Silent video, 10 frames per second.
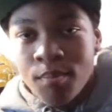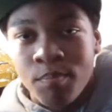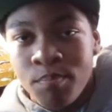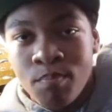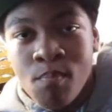
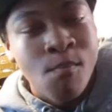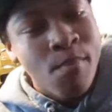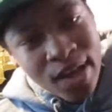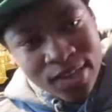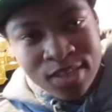
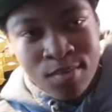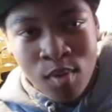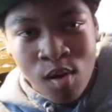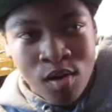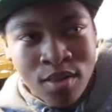basketball there
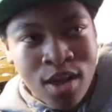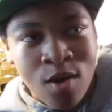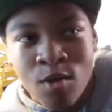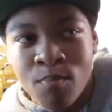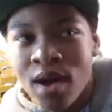with my
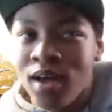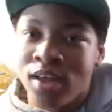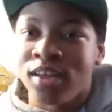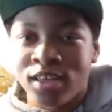Kobe